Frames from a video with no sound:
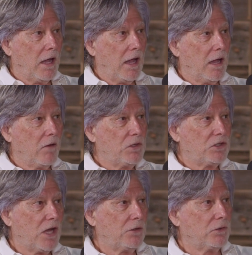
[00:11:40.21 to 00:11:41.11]
and we
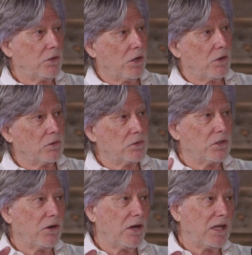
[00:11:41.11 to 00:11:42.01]
change your nose and
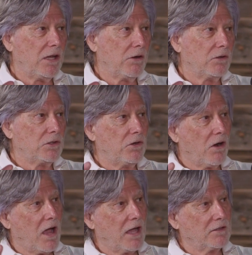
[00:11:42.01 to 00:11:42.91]
your ears and your
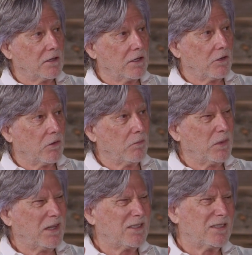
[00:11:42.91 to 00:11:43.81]
eyes a little.
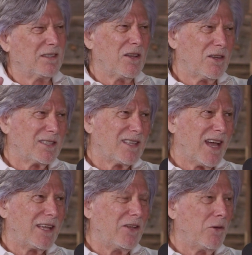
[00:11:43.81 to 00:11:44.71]
It looks
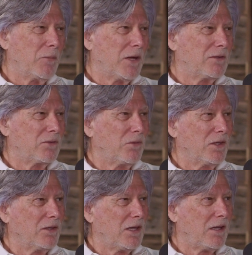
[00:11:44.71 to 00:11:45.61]
like you, but it's
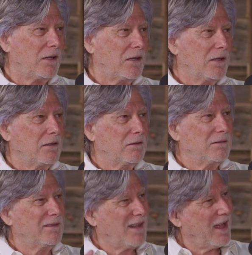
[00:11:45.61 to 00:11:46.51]
really
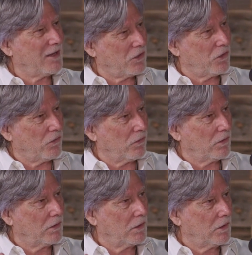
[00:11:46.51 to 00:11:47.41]
not you.
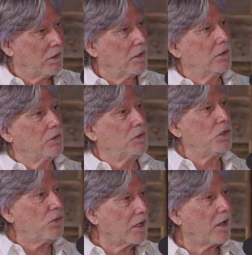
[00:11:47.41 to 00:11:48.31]
Do
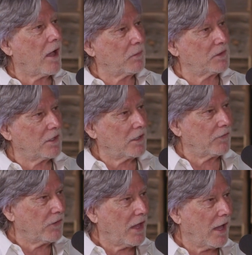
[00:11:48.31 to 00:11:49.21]
you get compensated
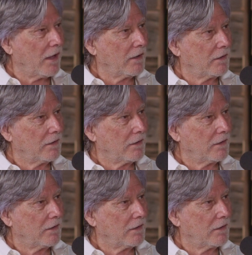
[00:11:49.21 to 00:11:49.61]
for that?